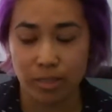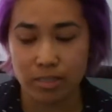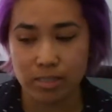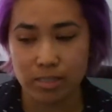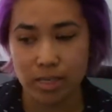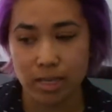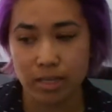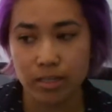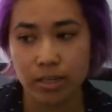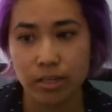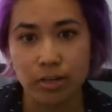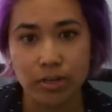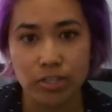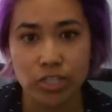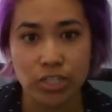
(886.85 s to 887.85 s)
And it's like,
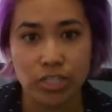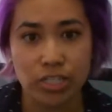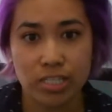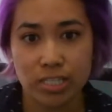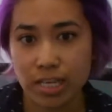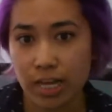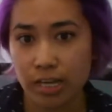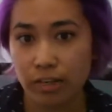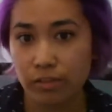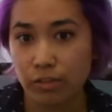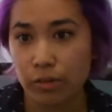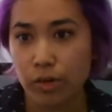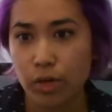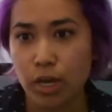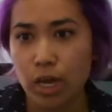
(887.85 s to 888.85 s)
no, it's just the side of
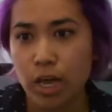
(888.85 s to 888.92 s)
you.